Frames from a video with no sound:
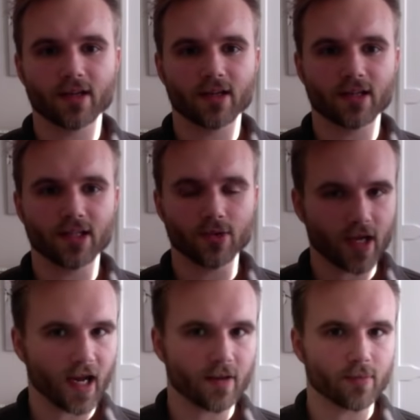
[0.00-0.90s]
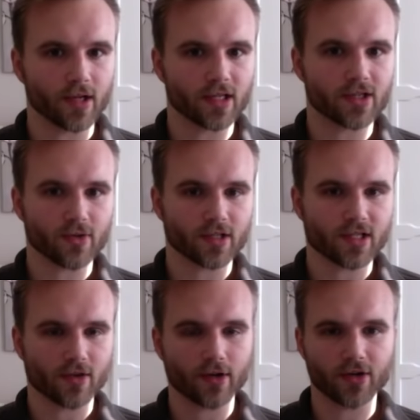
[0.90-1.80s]
you can, but it's going to
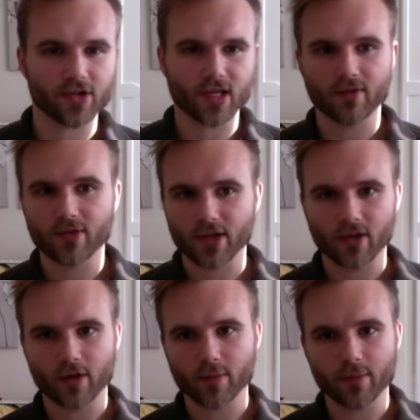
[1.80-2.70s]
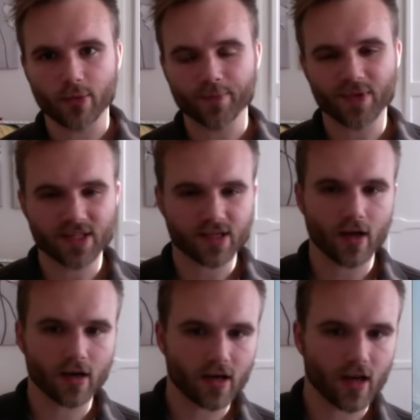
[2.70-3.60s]
slow down your site if you get a lot of people. It's
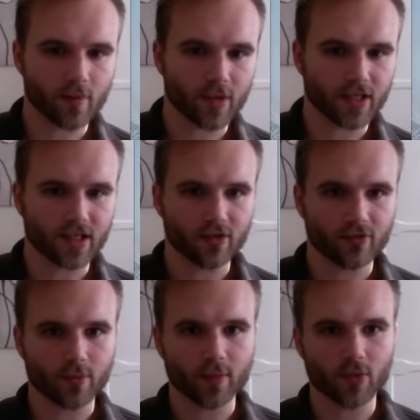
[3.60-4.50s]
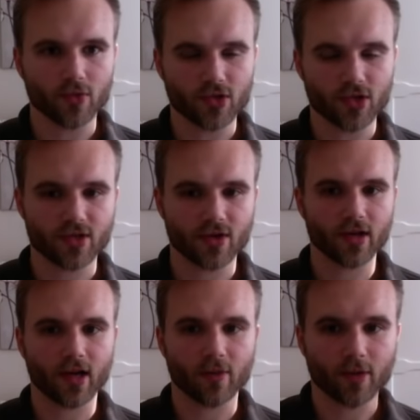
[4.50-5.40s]
not a big deal for people who are just
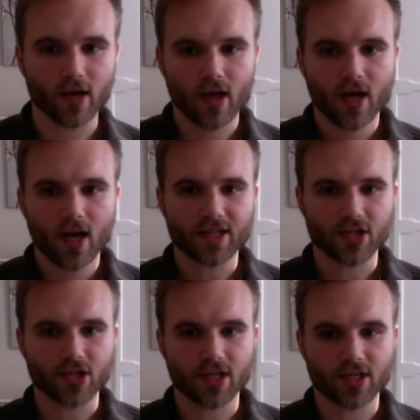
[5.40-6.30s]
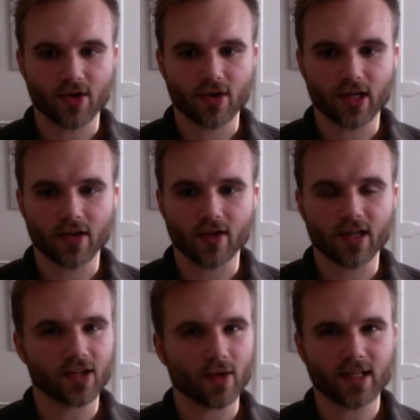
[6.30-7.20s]
starting out, but I suggest starting here.
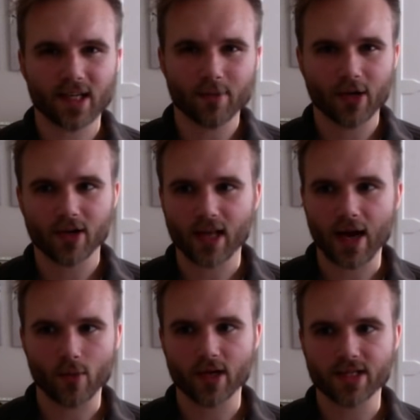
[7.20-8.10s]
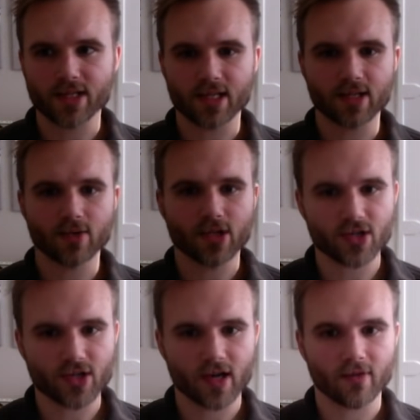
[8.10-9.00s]
And the great thing about Cloudways is that you can
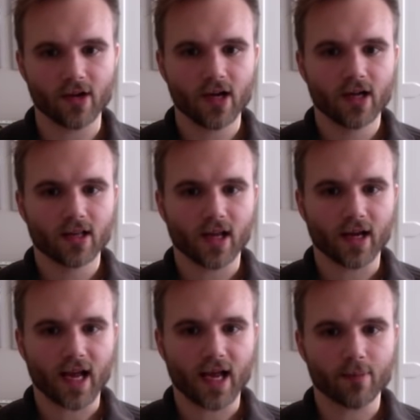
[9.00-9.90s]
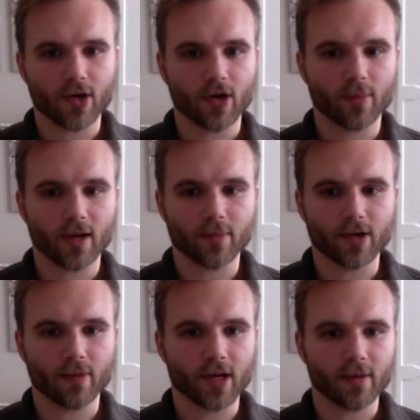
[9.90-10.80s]
just kind of like amp it up
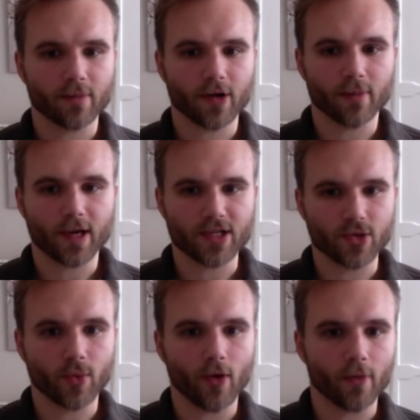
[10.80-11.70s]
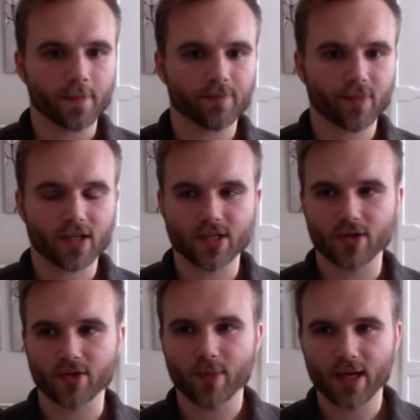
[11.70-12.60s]
as you grow. And so
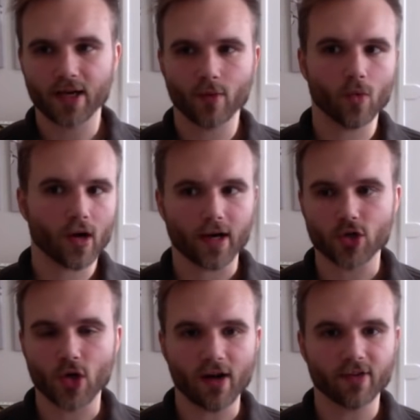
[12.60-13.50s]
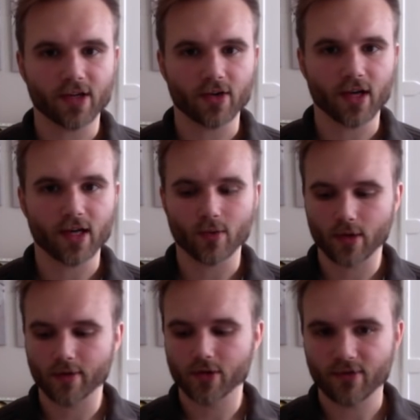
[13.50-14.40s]
depending on what kind of traffic you're getting, what
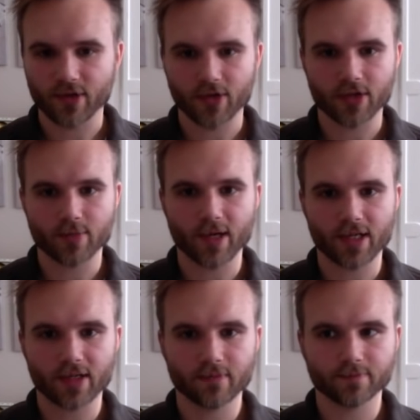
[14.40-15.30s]
kind of traffic you're expecting,